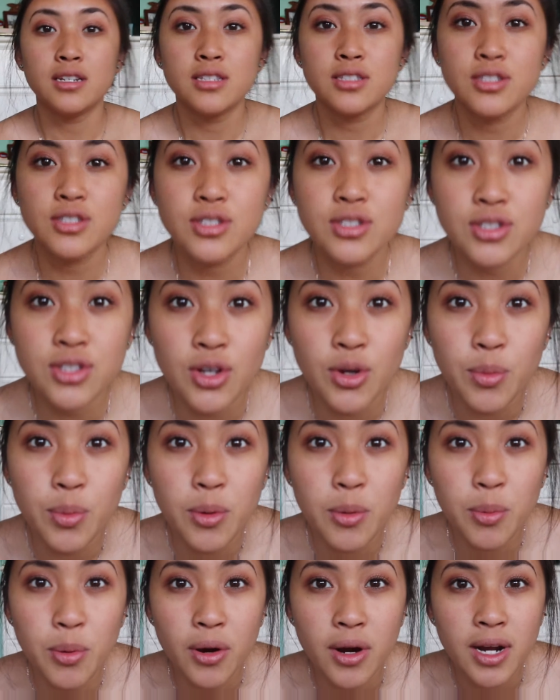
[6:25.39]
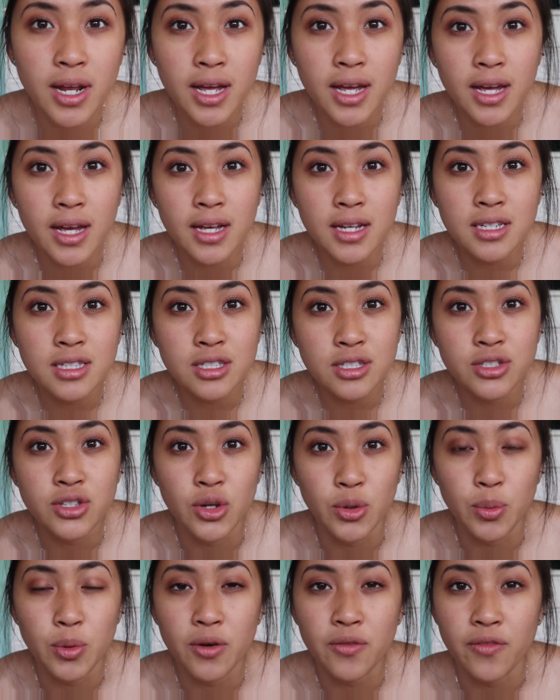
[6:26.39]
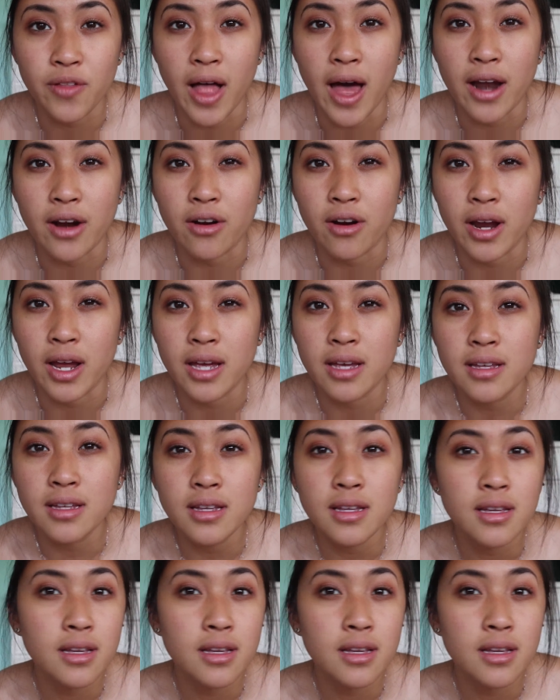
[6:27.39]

super pretty, super flattering,